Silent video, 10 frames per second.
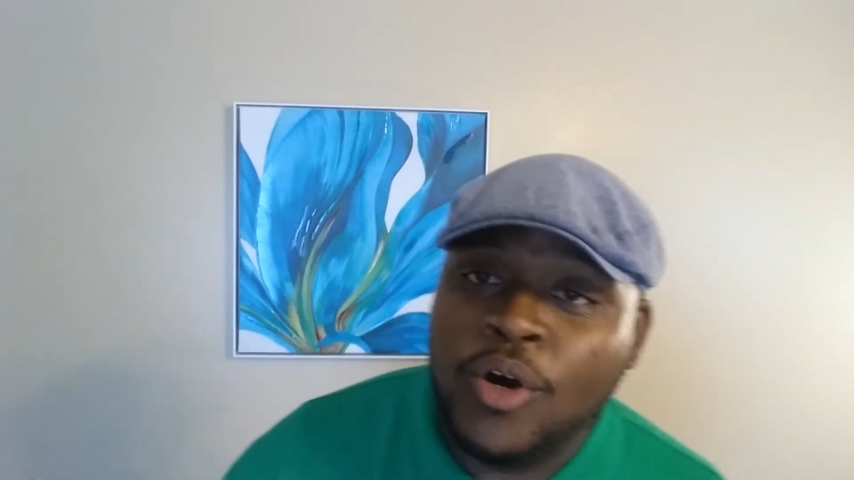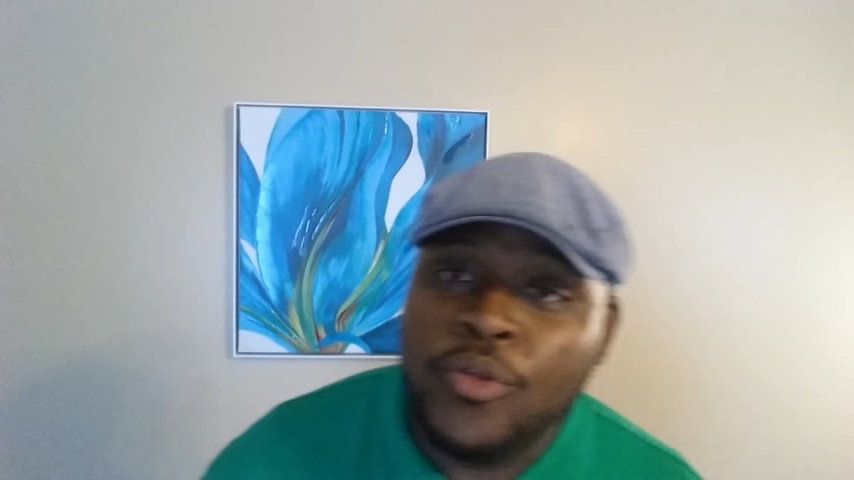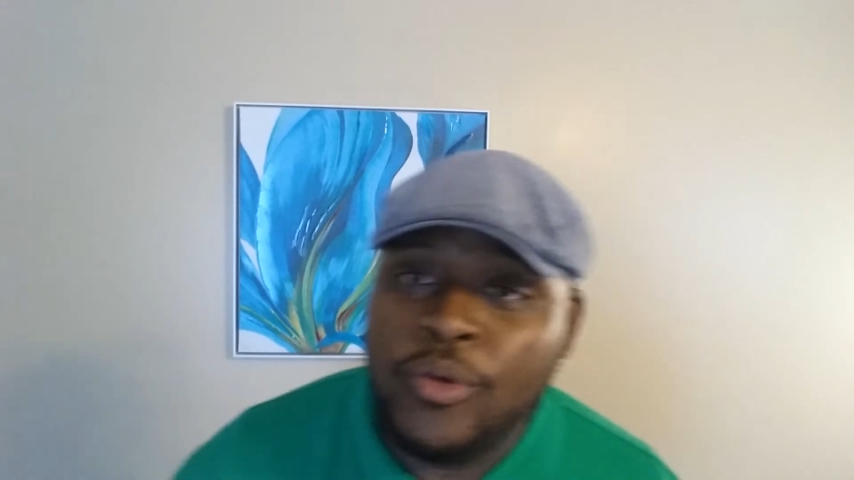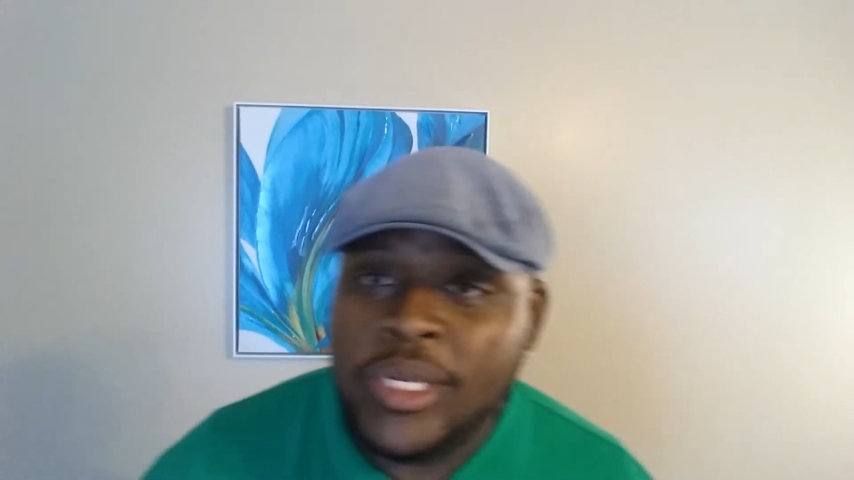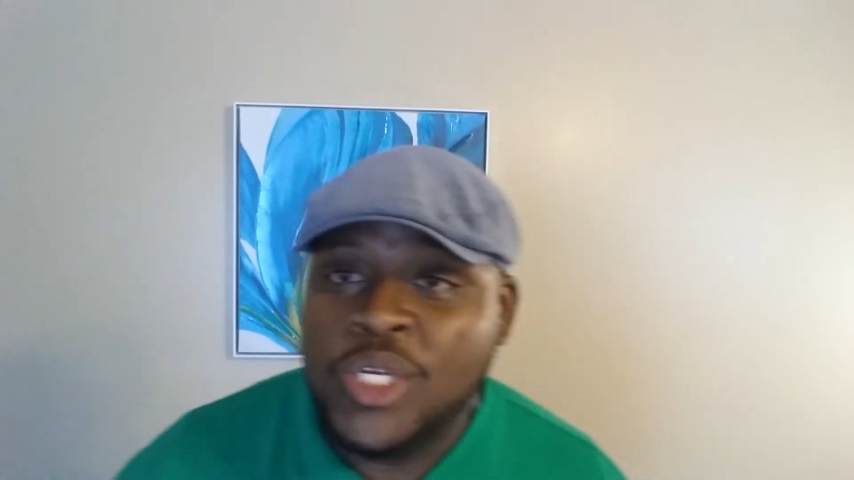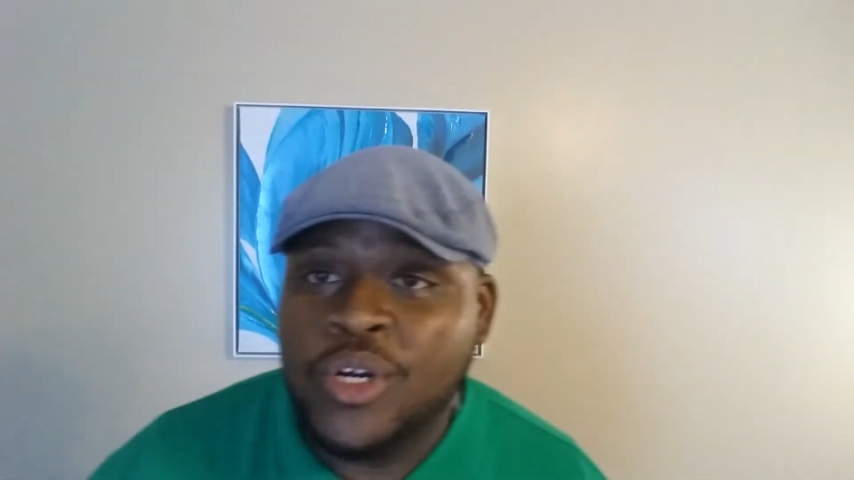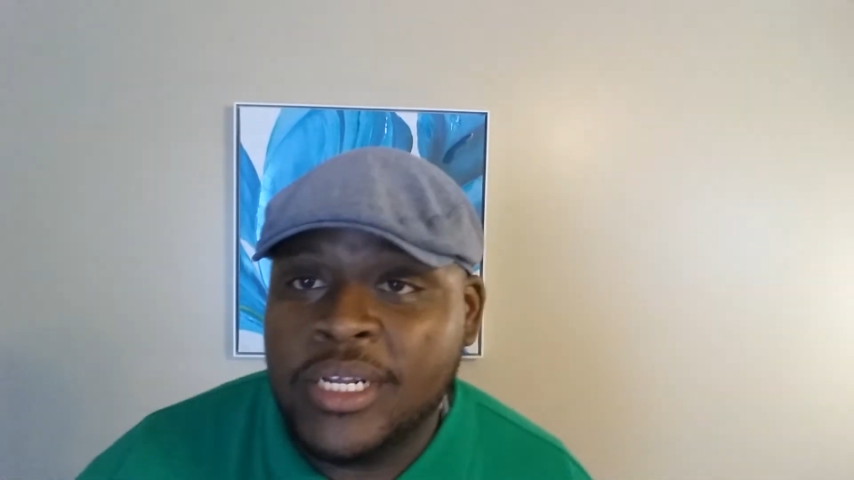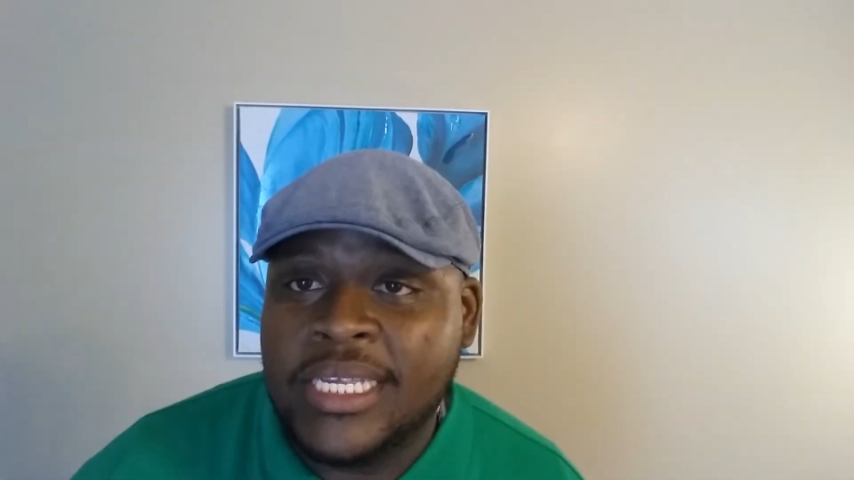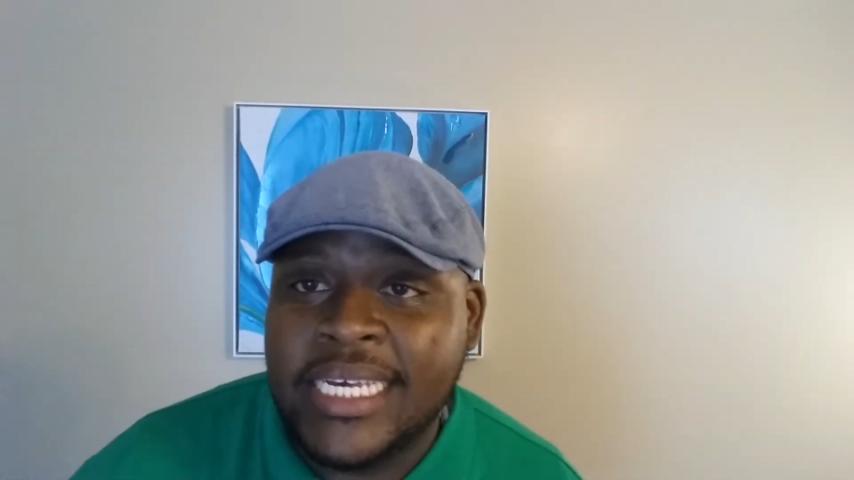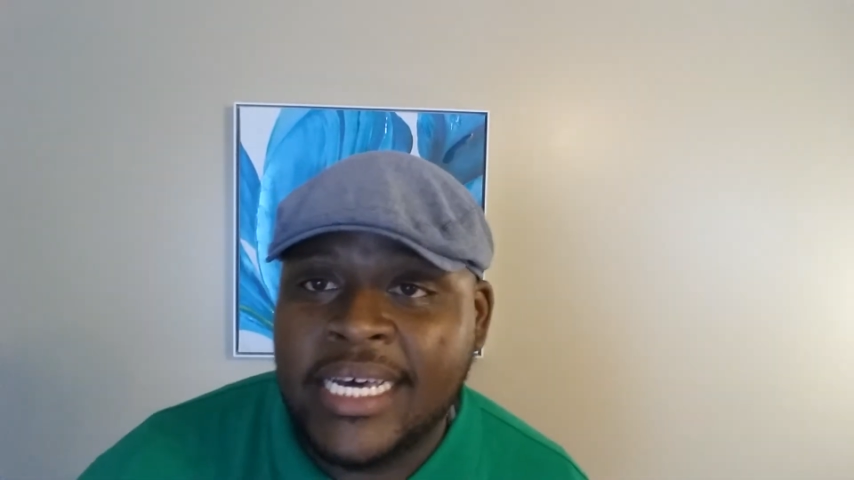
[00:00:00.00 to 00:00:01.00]
to go through this
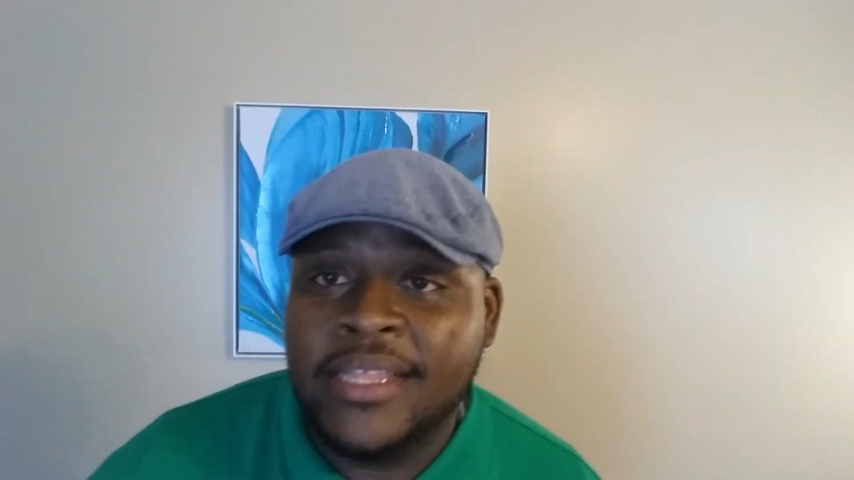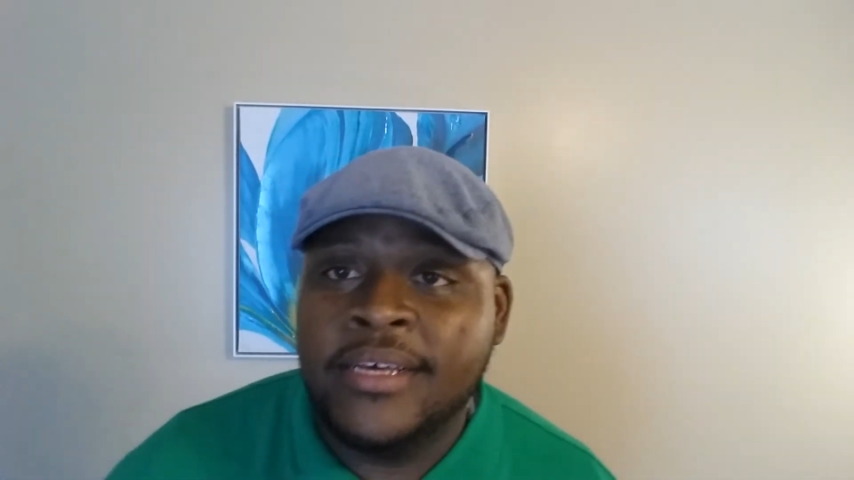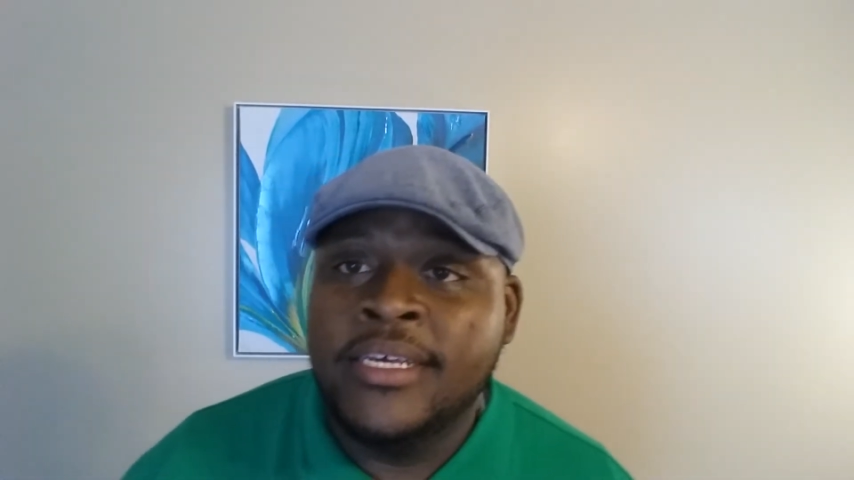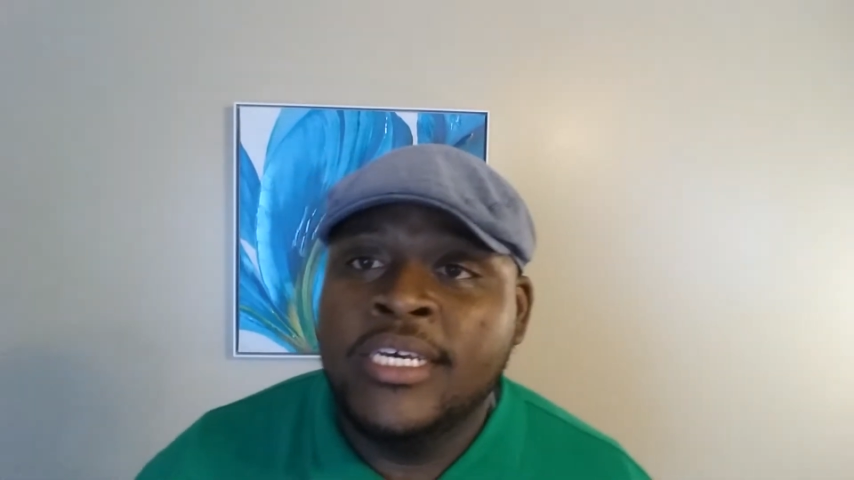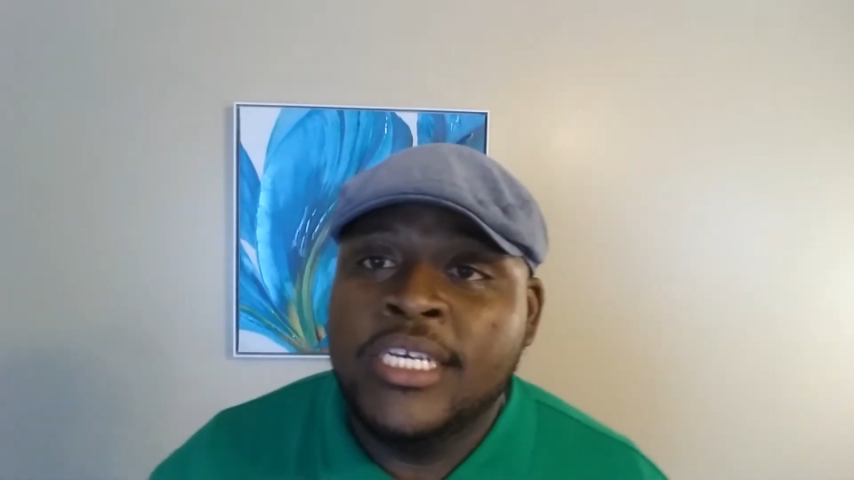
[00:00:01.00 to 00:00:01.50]
journey together.